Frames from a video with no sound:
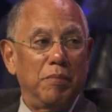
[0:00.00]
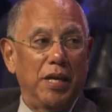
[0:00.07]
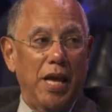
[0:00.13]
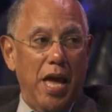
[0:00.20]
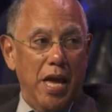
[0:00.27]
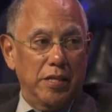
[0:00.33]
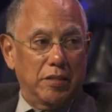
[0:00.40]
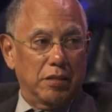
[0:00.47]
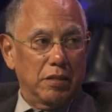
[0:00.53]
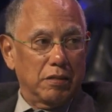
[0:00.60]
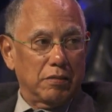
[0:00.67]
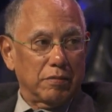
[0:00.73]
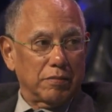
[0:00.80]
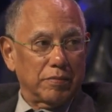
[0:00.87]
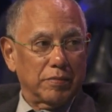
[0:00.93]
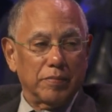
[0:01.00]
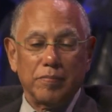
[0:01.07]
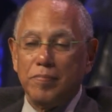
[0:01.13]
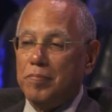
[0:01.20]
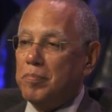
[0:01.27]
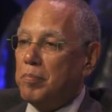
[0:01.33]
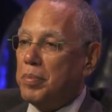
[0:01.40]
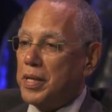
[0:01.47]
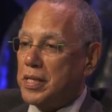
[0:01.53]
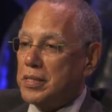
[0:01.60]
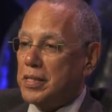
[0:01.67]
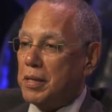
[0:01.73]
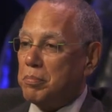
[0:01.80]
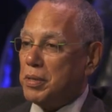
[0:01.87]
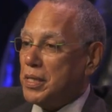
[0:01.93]
of me hates it because
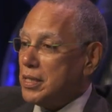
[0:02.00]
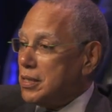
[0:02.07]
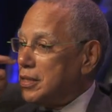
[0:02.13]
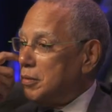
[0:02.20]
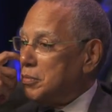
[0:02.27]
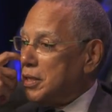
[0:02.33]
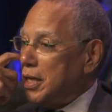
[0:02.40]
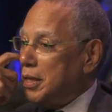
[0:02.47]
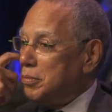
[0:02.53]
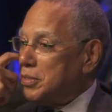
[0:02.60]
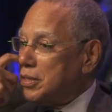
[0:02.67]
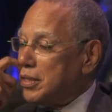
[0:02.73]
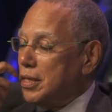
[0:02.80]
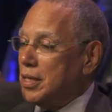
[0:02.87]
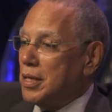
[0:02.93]
they beat us sometimes.